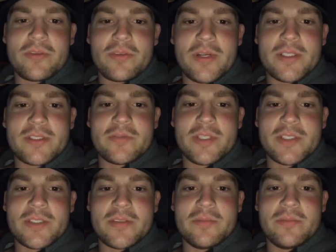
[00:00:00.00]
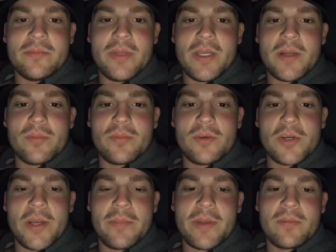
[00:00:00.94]
the rest of us and being a
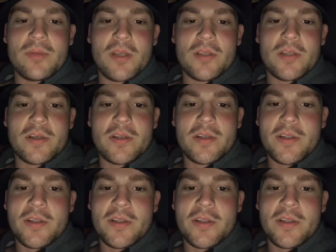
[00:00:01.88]
great big brother.